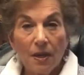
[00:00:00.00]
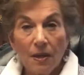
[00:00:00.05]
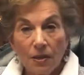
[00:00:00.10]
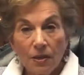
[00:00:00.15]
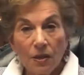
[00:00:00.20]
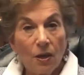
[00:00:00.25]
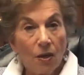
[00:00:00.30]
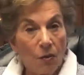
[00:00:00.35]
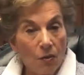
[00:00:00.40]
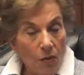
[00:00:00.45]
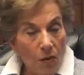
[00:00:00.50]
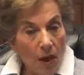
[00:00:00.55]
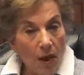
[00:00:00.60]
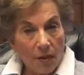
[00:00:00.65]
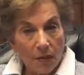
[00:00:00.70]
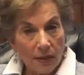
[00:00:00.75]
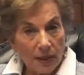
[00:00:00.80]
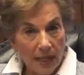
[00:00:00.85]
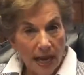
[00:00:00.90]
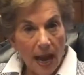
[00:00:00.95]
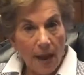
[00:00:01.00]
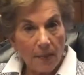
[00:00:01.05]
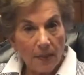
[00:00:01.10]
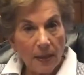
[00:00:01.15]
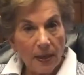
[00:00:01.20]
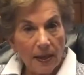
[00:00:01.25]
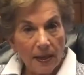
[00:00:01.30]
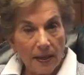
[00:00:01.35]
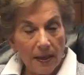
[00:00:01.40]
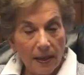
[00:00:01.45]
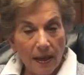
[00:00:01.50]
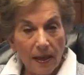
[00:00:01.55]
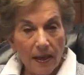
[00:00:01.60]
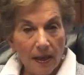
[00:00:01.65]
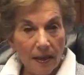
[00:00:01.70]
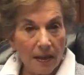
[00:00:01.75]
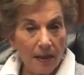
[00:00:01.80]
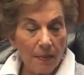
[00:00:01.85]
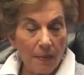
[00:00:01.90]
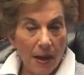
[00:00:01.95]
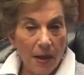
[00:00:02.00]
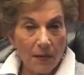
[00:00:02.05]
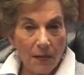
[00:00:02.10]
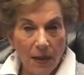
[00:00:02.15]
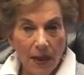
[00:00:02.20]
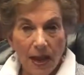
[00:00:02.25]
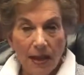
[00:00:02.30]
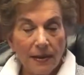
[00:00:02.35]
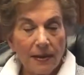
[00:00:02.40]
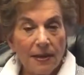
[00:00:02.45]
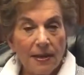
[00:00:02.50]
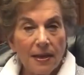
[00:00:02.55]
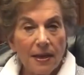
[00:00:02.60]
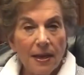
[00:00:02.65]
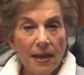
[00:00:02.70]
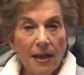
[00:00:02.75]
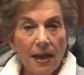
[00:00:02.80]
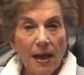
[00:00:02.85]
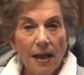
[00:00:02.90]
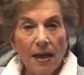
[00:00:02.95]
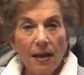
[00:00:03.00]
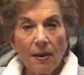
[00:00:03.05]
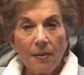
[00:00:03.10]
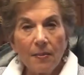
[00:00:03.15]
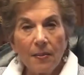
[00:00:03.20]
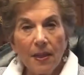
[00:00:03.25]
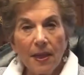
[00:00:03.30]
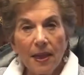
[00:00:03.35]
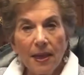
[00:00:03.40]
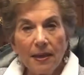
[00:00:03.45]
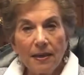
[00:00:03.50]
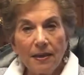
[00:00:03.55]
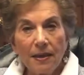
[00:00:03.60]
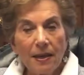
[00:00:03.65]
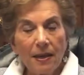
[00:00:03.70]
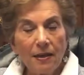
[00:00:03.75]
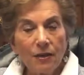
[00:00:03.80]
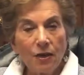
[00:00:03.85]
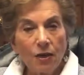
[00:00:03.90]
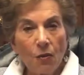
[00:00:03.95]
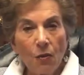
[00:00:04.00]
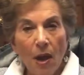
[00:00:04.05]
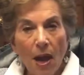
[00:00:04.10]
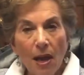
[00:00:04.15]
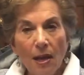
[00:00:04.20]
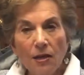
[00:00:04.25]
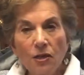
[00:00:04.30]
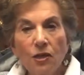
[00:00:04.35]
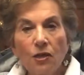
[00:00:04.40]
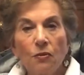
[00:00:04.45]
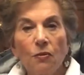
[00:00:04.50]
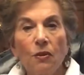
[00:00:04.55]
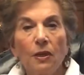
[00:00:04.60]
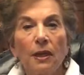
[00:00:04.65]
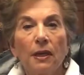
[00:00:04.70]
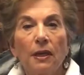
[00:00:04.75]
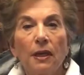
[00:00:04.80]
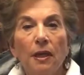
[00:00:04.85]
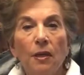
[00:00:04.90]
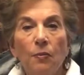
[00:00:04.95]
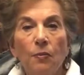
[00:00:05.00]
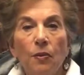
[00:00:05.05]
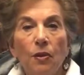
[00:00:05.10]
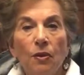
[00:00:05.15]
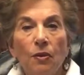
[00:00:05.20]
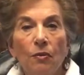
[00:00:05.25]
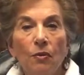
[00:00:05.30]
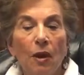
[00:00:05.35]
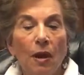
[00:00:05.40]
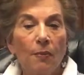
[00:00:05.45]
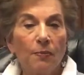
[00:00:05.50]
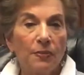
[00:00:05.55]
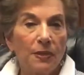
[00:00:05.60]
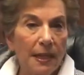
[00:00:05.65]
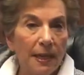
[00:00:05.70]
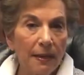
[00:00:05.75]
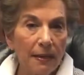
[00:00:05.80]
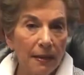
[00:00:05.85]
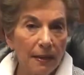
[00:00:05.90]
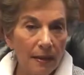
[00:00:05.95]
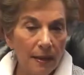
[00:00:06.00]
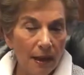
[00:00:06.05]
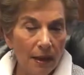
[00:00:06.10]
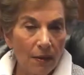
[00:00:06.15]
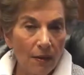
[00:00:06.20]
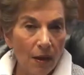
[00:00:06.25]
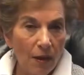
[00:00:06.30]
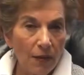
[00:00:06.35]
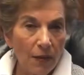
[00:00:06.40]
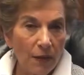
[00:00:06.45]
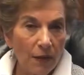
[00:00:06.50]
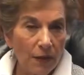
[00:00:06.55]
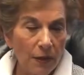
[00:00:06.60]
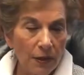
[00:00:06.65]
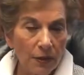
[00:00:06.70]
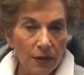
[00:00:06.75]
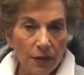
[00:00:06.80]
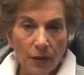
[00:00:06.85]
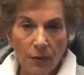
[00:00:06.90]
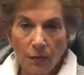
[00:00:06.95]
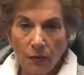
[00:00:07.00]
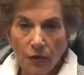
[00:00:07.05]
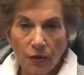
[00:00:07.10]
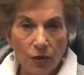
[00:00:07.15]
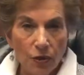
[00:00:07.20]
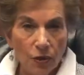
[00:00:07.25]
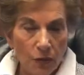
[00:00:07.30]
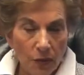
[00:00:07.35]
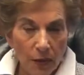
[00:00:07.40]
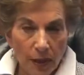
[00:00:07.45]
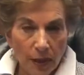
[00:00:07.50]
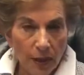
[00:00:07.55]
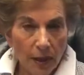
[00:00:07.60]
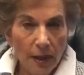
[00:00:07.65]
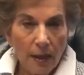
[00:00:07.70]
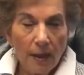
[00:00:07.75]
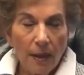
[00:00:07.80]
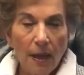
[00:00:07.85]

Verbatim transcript: So I was happy uh, about that. Um, and, and so I just want to keep you updated on all the things that we're doing.